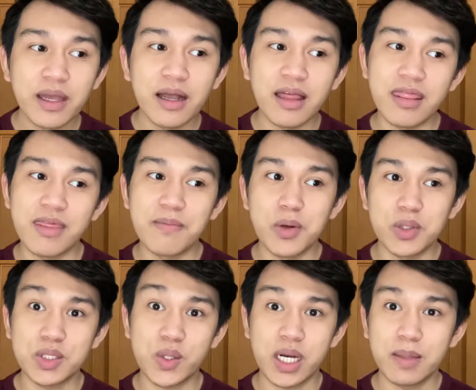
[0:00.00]
the most
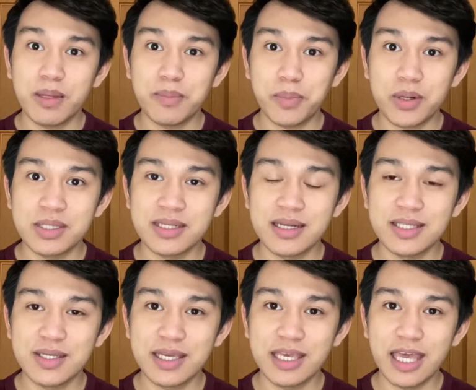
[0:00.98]
credible person to
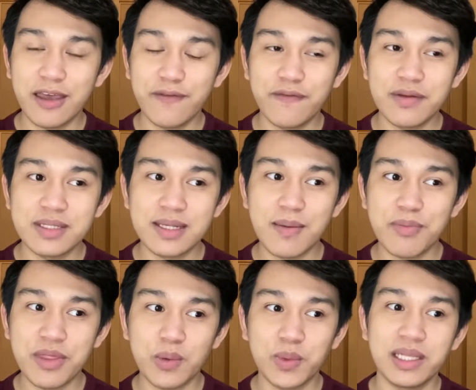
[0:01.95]
give something
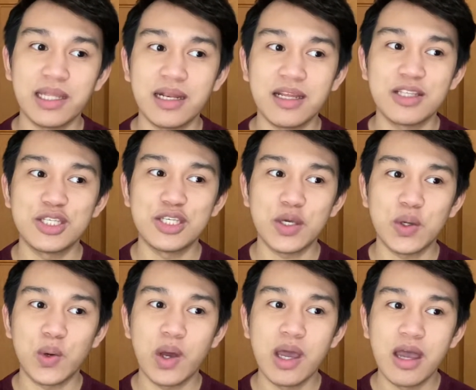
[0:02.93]
related to
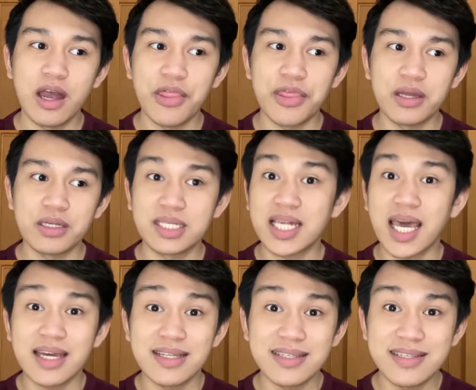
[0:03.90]
the
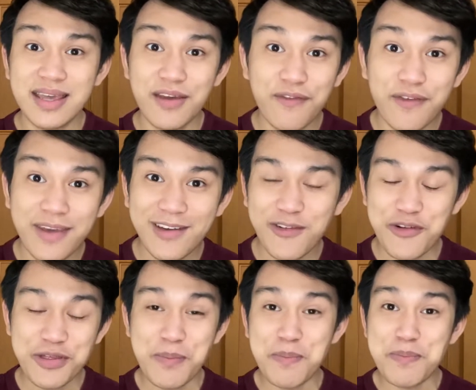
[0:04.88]
scientific or the
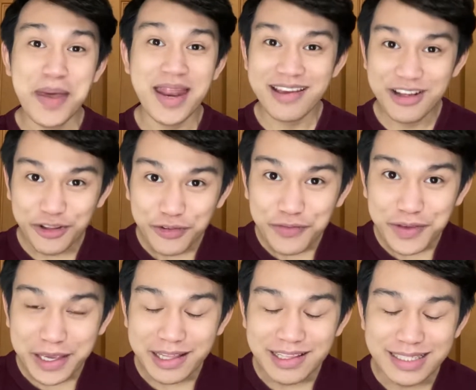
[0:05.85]
medical
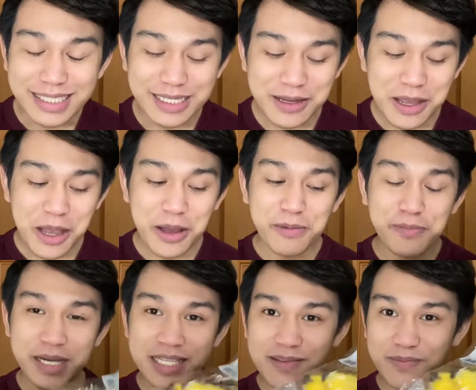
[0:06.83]
field. But
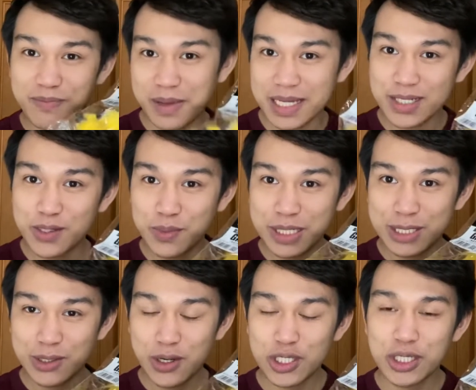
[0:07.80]
based on
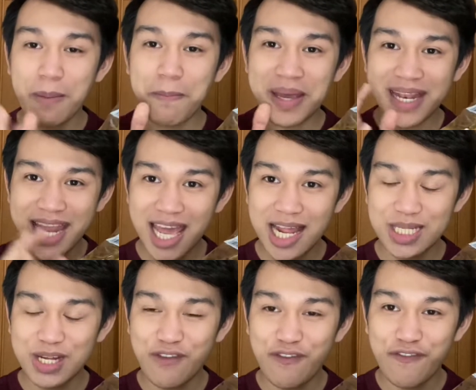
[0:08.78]
research, bananas are
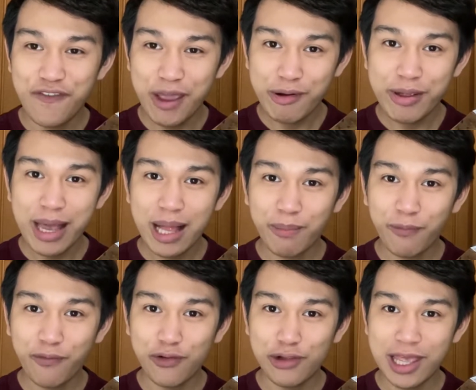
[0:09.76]
very
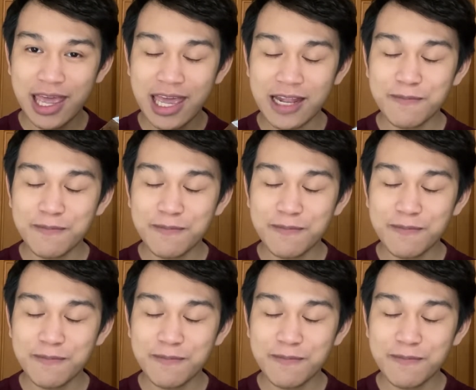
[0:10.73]
helpful in